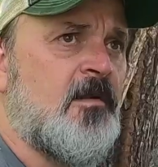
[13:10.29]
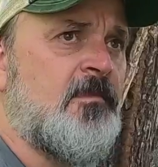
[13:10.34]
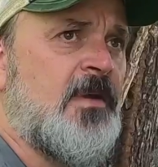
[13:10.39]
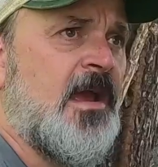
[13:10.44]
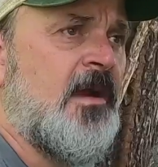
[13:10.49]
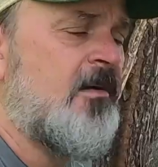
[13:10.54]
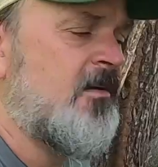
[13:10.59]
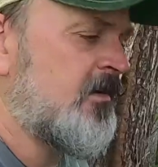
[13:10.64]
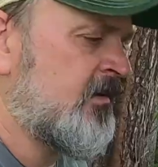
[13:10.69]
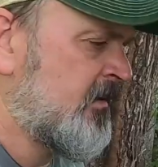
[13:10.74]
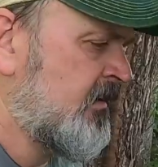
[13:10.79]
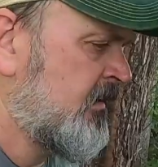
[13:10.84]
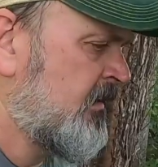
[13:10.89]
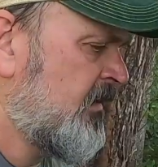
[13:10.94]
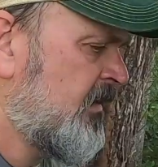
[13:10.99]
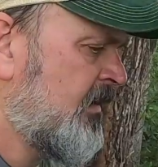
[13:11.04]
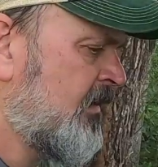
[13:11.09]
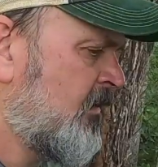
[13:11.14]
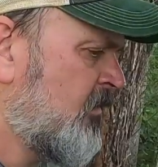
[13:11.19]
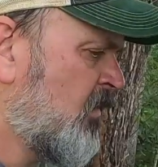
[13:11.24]
about
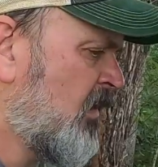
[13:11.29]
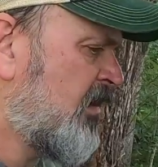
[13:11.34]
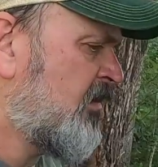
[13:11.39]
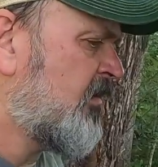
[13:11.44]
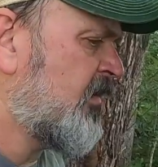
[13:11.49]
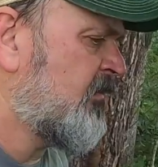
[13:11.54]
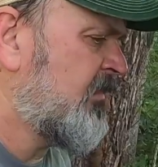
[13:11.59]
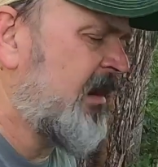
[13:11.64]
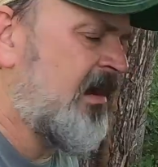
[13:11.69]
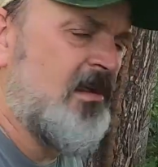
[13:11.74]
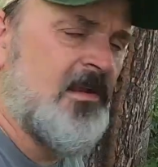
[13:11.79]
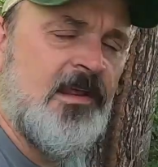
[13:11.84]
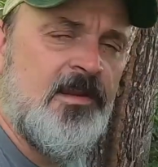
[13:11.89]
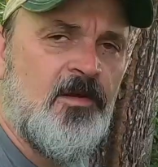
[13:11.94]
and wondered about.